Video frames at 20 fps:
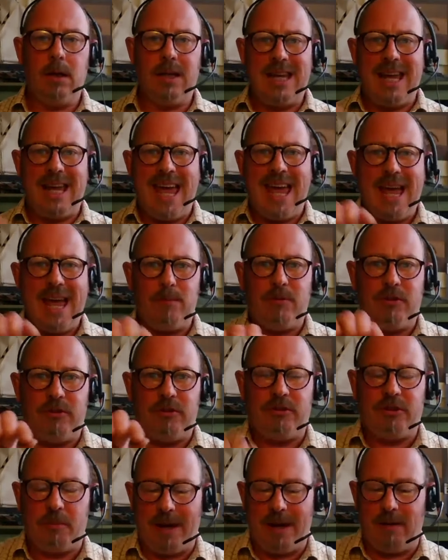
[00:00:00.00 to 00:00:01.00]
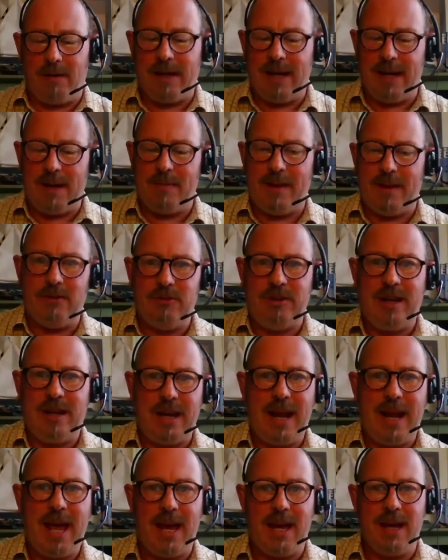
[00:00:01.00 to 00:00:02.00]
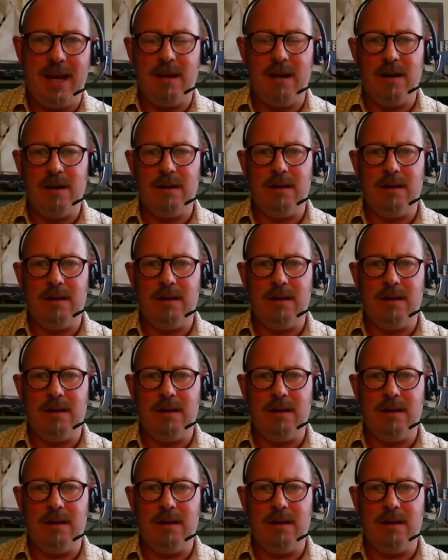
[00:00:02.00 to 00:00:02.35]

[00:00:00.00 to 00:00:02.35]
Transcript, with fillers: kept somehow kept that D N A